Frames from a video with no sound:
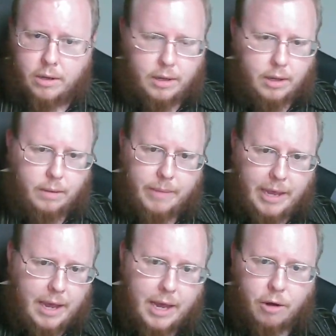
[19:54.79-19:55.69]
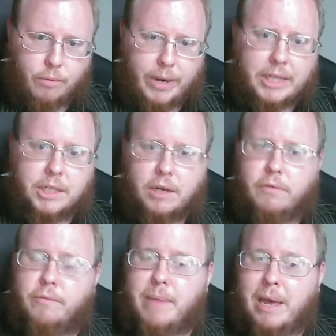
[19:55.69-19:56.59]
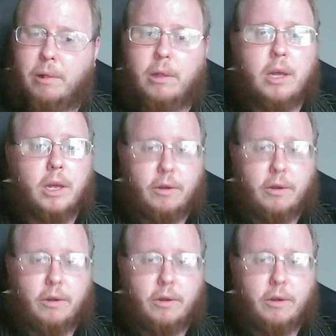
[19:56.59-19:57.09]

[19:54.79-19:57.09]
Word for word: um, a higher race of male